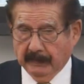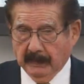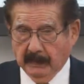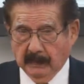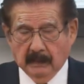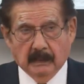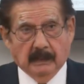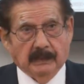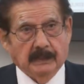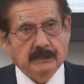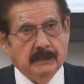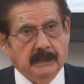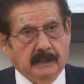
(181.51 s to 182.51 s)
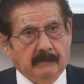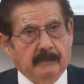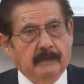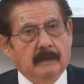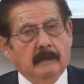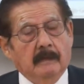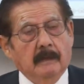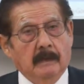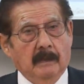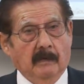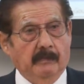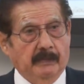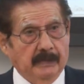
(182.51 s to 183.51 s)
the initiative
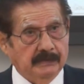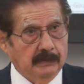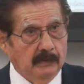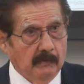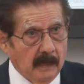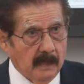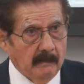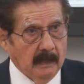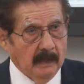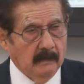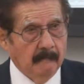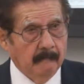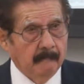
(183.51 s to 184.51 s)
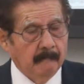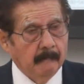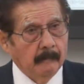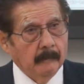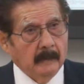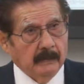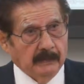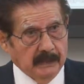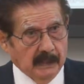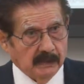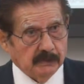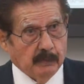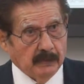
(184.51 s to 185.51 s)
of President Obama, the
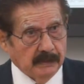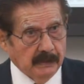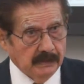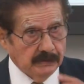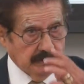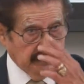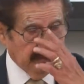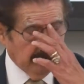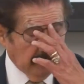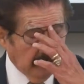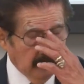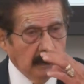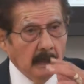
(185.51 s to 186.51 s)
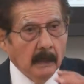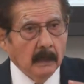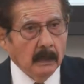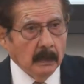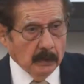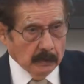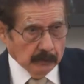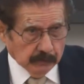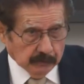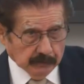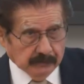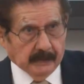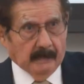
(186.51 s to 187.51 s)
export initiative
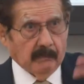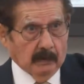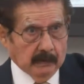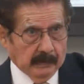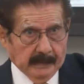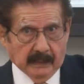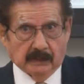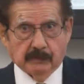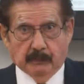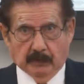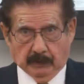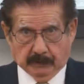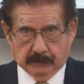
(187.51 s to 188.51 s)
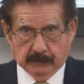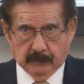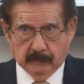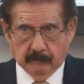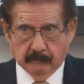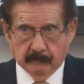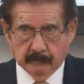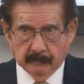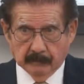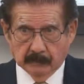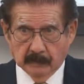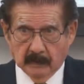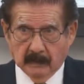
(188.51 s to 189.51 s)
to double exports,
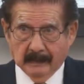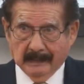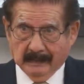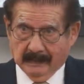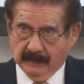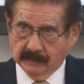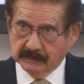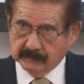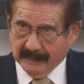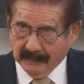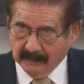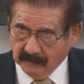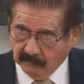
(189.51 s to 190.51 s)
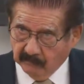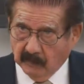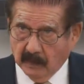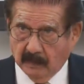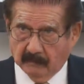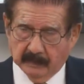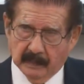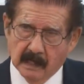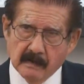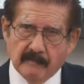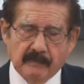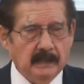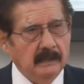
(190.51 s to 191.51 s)
he's getting involved.
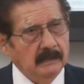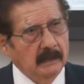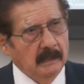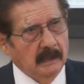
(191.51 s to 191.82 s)
Every